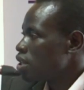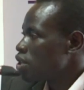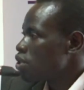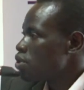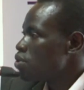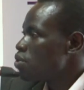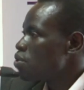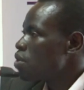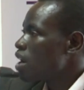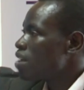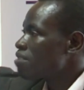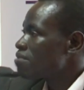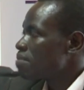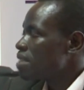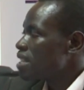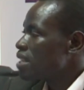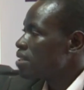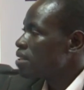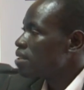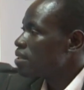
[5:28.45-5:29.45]
You have
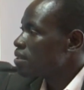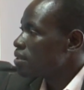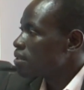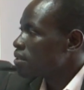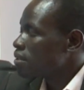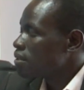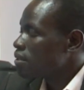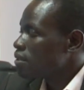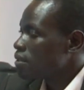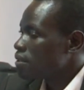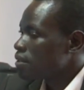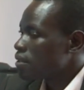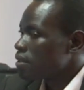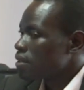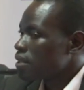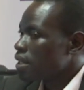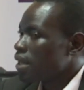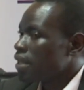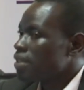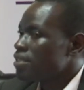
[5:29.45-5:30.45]
been
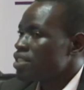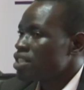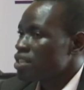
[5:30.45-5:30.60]
the